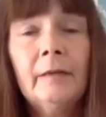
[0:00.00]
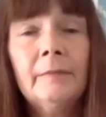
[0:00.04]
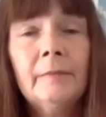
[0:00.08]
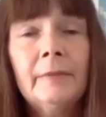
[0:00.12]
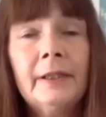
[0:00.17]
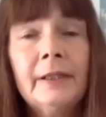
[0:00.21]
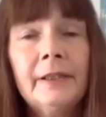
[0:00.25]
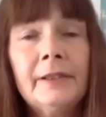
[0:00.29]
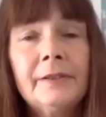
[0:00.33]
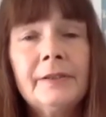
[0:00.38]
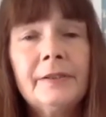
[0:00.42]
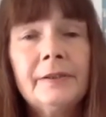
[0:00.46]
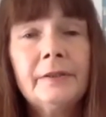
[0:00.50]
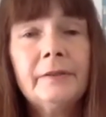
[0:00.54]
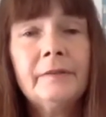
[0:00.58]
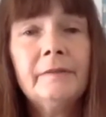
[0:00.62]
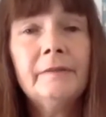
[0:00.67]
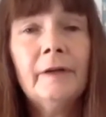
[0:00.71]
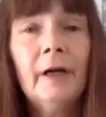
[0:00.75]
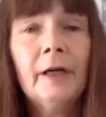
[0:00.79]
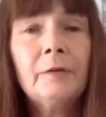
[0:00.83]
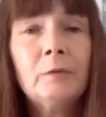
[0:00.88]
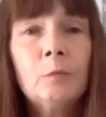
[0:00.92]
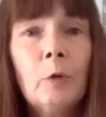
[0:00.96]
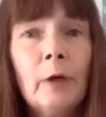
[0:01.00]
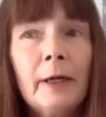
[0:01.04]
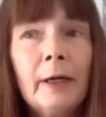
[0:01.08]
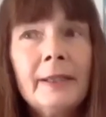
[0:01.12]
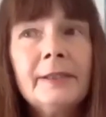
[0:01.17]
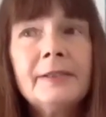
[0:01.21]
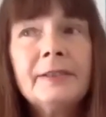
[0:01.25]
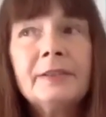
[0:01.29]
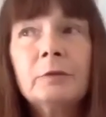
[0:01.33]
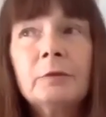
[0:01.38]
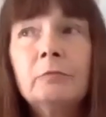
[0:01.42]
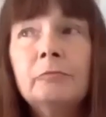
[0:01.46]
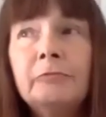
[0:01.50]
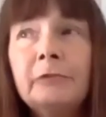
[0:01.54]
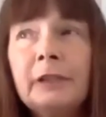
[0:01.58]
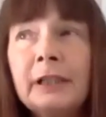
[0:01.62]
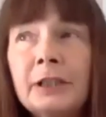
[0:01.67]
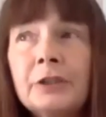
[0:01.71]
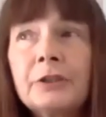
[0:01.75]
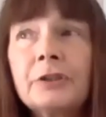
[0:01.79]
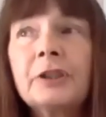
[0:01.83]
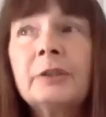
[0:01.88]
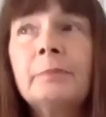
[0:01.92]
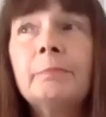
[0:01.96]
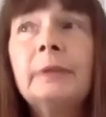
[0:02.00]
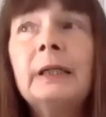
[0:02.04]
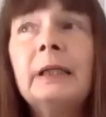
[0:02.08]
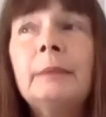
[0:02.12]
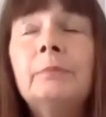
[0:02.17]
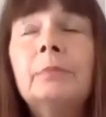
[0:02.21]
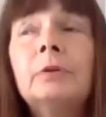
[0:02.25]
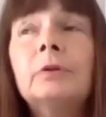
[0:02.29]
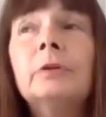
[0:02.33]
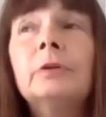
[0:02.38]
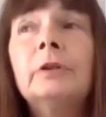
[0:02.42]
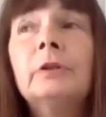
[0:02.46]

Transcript: is to find ways to reach the people